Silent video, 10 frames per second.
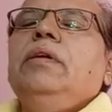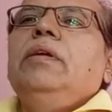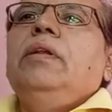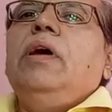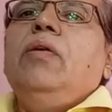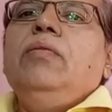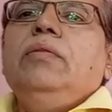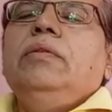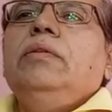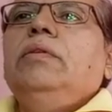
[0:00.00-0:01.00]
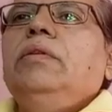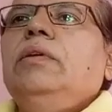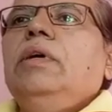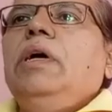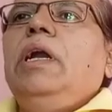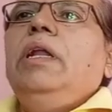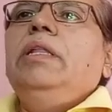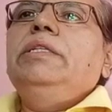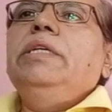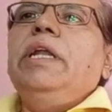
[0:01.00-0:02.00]
Now, under
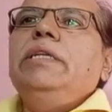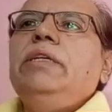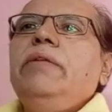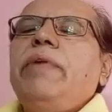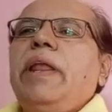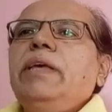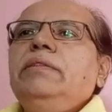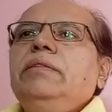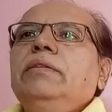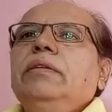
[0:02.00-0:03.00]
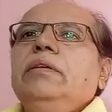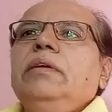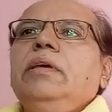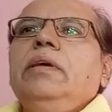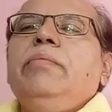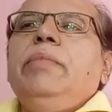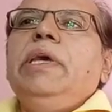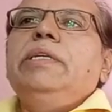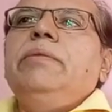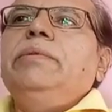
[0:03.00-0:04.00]
this international finance, being
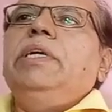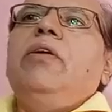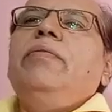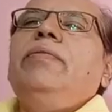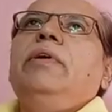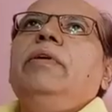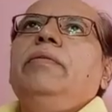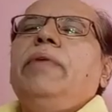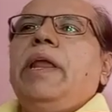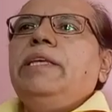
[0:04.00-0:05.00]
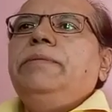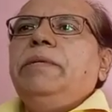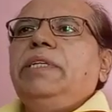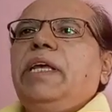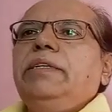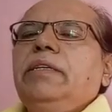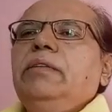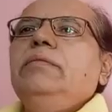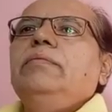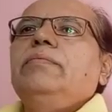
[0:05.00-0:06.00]
a subject of finance specialization,
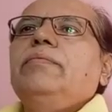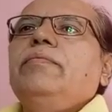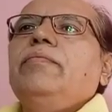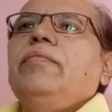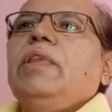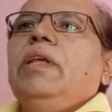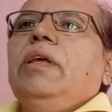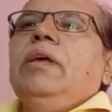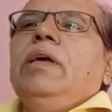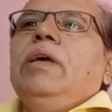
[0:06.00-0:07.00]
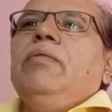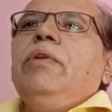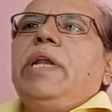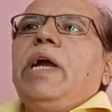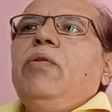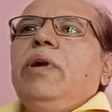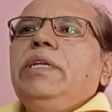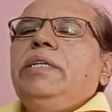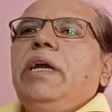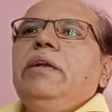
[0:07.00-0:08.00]
we will try to
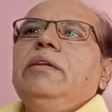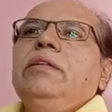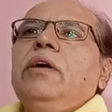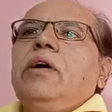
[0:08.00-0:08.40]
understand the